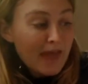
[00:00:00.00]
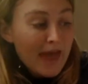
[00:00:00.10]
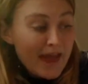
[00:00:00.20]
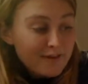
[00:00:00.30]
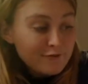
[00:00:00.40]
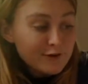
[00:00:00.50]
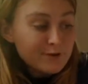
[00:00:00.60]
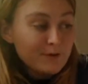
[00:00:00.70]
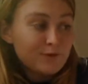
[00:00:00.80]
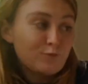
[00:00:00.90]

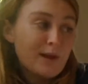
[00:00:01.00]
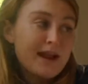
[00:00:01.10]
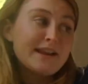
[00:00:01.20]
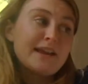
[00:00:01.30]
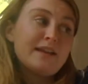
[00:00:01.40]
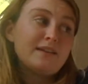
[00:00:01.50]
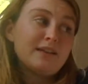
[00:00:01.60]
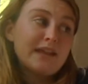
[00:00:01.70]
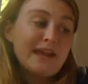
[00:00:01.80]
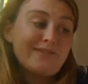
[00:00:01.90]
Everyone waited
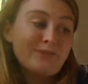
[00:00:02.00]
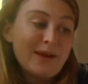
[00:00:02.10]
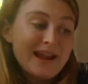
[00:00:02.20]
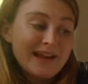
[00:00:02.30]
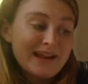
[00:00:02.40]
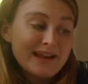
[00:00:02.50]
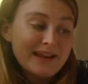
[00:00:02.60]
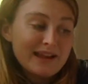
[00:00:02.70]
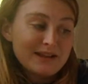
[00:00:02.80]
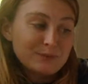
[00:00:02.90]
and
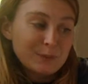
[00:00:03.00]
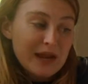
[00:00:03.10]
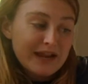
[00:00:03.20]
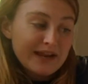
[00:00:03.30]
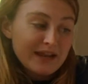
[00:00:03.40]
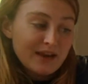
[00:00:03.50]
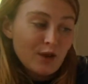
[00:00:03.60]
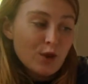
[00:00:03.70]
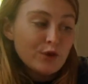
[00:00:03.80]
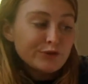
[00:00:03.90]
waited and waited.
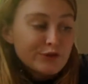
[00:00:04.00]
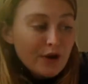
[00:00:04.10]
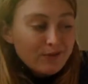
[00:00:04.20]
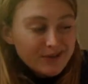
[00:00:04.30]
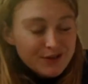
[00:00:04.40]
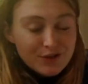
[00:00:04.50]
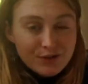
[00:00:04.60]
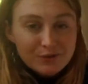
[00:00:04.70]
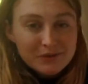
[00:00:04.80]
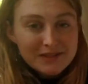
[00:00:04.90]
No one
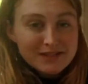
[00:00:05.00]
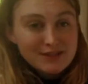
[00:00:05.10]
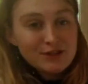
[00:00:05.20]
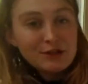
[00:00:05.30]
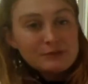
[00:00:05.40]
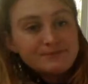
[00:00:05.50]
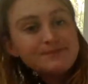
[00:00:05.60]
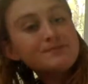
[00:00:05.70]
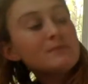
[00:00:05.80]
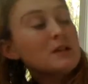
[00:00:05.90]
knew what to do.
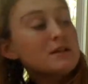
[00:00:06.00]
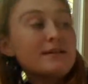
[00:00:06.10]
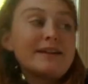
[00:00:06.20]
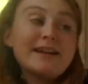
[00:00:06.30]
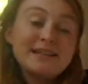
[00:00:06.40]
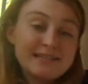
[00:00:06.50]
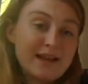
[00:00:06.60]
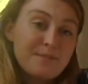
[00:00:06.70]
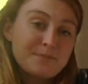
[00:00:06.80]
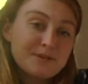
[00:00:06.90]

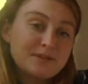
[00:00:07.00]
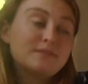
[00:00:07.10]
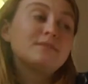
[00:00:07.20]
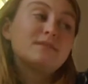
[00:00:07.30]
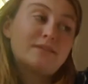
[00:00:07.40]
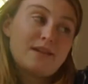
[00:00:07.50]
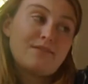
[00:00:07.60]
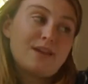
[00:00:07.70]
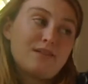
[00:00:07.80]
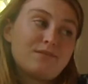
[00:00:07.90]
Except
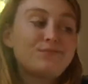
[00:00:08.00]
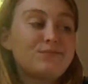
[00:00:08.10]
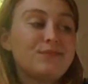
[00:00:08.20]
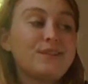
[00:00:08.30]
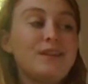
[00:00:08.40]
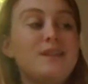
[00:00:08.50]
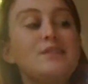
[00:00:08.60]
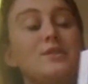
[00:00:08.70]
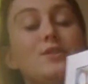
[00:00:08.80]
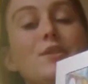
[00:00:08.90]
Lily.
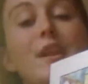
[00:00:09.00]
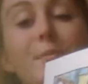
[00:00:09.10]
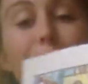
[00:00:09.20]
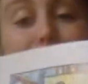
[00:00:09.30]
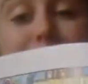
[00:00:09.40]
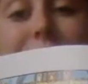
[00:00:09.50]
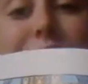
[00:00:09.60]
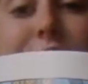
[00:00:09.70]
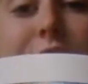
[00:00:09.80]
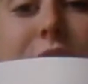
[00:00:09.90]
Look at poor
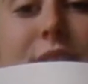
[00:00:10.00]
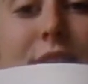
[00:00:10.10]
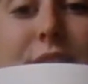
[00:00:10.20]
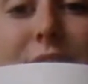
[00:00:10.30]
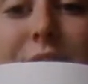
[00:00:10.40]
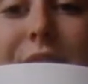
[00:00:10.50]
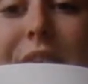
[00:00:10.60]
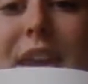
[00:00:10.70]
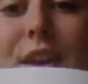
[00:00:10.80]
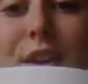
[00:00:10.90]
Ginger. And
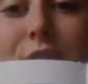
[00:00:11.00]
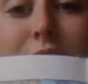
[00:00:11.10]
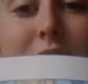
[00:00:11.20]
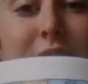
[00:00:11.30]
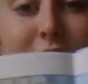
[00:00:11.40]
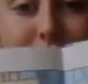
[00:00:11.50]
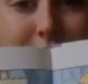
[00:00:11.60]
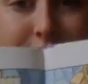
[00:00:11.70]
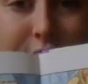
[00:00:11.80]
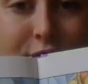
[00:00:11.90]
thank
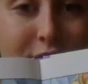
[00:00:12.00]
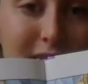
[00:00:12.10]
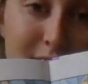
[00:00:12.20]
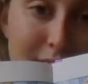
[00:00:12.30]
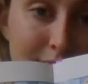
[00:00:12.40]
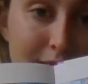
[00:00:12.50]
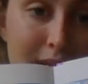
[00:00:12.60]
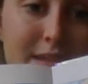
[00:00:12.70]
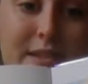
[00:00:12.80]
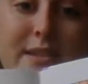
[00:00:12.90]
goodness she has Lily
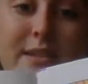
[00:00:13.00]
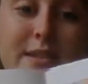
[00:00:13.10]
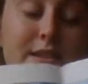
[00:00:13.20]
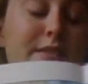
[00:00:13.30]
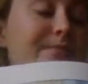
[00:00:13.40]
as an assistant.